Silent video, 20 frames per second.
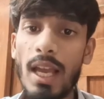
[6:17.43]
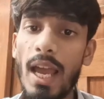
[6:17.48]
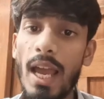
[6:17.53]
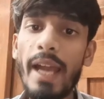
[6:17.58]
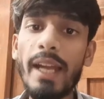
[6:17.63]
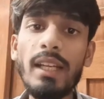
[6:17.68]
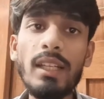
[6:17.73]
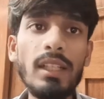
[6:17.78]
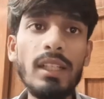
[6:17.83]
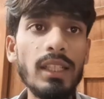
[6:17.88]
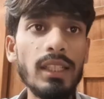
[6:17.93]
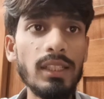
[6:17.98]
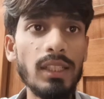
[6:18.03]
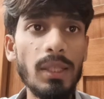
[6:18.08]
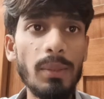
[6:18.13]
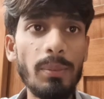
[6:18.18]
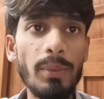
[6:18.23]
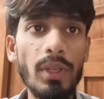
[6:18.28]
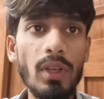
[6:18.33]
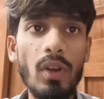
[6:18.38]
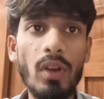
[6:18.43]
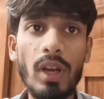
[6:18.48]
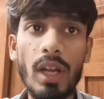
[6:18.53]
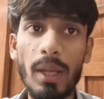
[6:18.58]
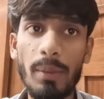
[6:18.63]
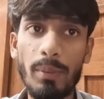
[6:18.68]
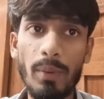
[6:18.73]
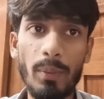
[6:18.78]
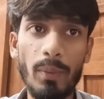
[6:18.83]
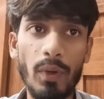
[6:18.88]
and TCP or
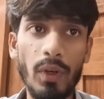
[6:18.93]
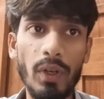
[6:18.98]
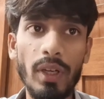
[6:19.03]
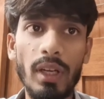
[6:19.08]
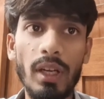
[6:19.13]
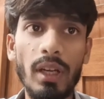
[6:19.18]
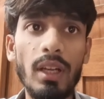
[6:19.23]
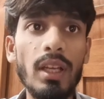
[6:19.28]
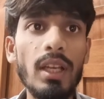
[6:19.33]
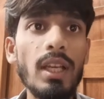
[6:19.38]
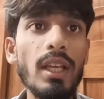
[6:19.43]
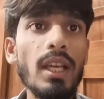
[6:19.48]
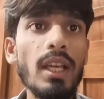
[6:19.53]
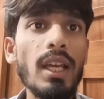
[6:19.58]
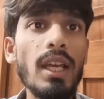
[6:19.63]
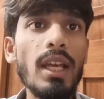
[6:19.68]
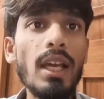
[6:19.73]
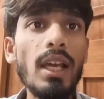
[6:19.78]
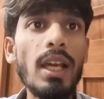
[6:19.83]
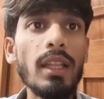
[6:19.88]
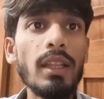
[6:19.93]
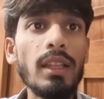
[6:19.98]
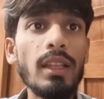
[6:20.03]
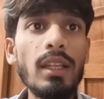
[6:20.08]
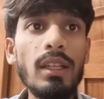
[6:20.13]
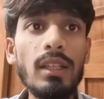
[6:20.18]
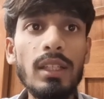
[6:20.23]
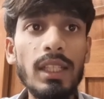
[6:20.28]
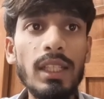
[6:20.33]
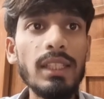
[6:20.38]
IP model.
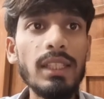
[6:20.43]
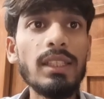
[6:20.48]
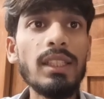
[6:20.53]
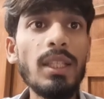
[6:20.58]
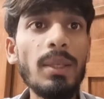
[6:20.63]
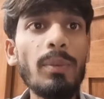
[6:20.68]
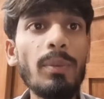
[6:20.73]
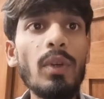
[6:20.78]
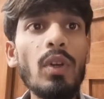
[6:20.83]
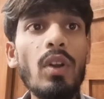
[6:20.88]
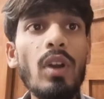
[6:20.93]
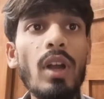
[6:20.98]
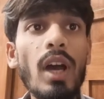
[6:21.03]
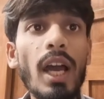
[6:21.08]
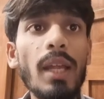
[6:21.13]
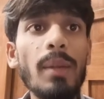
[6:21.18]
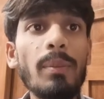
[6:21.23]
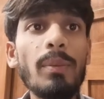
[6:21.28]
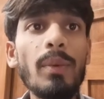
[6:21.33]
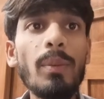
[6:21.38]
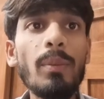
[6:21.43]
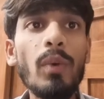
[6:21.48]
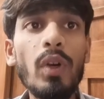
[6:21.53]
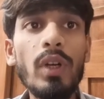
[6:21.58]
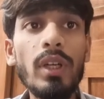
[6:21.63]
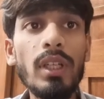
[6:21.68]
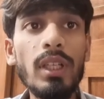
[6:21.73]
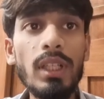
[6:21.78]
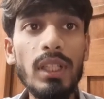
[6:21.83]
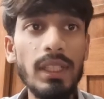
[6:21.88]
The TCP or IP
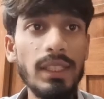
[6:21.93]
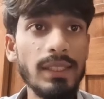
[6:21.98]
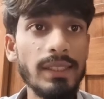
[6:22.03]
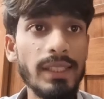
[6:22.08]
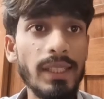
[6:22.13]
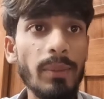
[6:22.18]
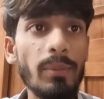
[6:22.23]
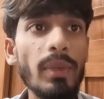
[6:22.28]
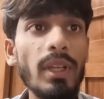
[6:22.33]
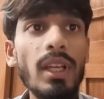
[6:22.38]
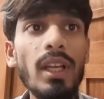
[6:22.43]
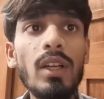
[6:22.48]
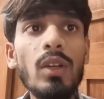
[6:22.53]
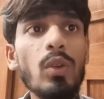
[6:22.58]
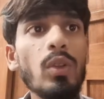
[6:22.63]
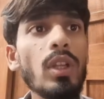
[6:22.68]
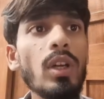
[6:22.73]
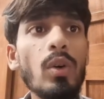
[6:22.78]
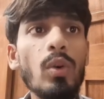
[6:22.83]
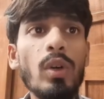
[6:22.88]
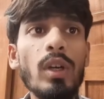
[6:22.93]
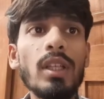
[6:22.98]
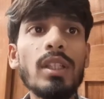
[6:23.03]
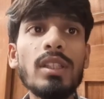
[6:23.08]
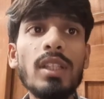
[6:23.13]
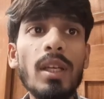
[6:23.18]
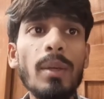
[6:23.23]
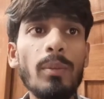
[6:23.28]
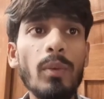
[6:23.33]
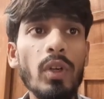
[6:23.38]
model is similar to the
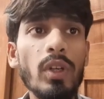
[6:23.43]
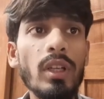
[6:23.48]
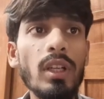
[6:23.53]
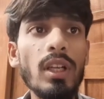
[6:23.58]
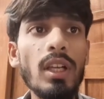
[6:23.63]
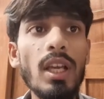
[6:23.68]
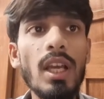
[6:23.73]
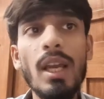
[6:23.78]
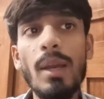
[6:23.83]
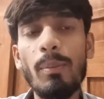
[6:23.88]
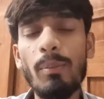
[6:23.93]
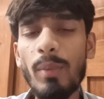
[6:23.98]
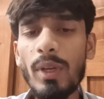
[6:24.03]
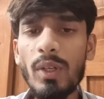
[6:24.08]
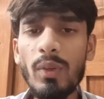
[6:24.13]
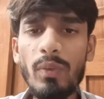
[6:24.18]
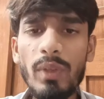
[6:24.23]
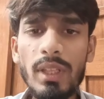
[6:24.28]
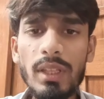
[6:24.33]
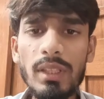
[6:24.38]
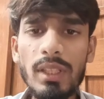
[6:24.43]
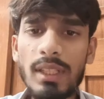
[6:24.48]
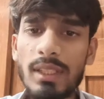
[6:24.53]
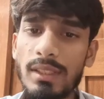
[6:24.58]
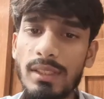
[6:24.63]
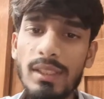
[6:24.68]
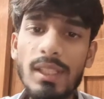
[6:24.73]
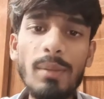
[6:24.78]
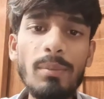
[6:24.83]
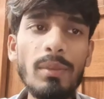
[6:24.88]
OSI model but with
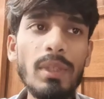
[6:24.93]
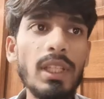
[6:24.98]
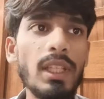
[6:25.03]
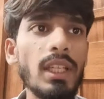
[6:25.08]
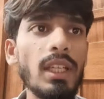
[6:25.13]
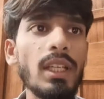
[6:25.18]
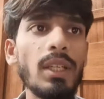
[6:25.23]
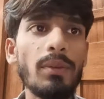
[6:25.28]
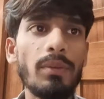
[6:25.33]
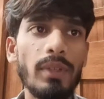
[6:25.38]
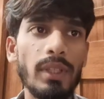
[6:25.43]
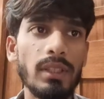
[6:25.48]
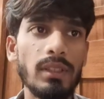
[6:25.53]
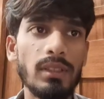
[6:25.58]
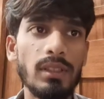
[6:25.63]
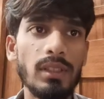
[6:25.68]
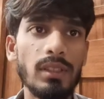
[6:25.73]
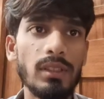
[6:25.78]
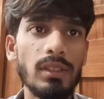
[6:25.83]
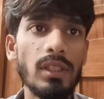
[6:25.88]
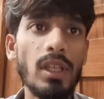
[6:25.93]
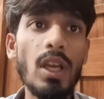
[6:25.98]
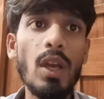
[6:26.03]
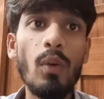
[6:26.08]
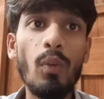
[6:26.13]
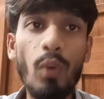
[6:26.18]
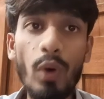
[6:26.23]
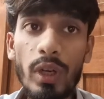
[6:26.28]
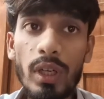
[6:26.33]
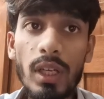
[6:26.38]
some key differences.
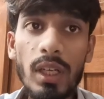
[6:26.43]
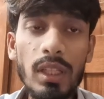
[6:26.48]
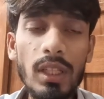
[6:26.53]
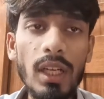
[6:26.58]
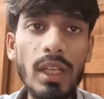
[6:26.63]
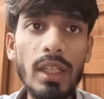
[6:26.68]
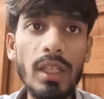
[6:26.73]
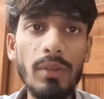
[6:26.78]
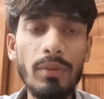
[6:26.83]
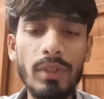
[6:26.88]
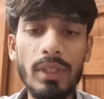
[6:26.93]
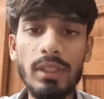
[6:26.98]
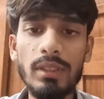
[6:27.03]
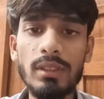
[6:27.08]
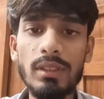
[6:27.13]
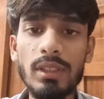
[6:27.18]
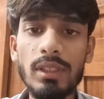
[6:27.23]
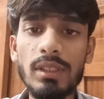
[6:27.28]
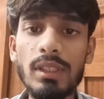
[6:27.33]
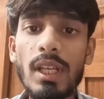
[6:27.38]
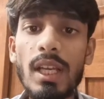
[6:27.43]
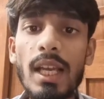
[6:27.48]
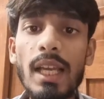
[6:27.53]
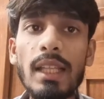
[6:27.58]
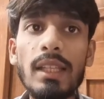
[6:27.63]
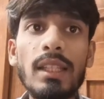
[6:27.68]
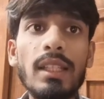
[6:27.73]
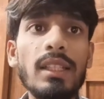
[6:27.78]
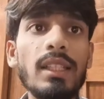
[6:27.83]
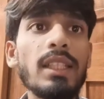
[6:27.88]
What are the differences?
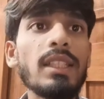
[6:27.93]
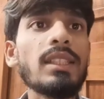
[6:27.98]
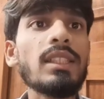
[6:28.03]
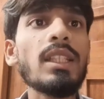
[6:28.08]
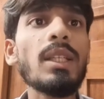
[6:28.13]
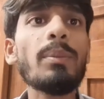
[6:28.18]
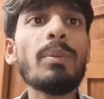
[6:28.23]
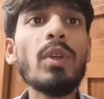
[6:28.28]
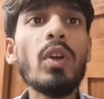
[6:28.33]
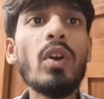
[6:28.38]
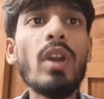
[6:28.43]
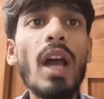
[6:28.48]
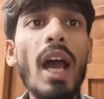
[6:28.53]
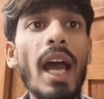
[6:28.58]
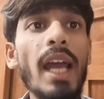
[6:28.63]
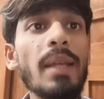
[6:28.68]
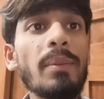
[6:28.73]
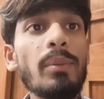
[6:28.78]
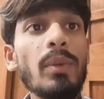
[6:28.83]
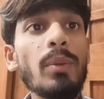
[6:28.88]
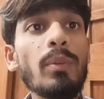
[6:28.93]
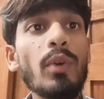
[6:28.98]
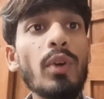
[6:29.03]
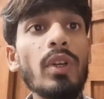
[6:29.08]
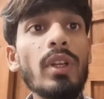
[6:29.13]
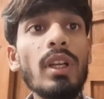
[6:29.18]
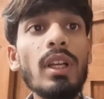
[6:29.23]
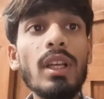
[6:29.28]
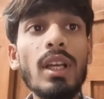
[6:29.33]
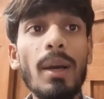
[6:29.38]
The TCP or IP
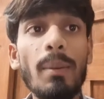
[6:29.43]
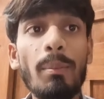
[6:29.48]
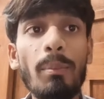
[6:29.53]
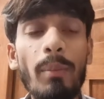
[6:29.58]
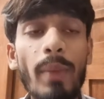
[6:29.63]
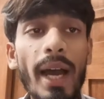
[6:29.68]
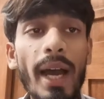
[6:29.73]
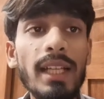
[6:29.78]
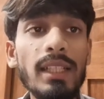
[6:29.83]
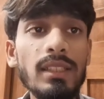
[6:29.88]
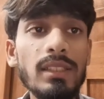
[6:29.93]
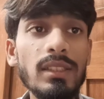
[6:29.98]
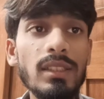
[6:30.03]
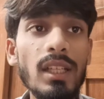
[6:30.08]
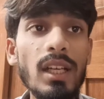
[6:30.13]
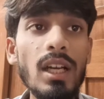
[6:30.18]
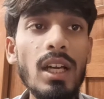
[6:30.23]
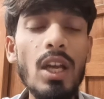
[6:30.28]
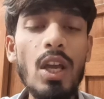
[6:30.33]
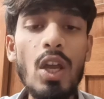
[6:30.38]
model combines the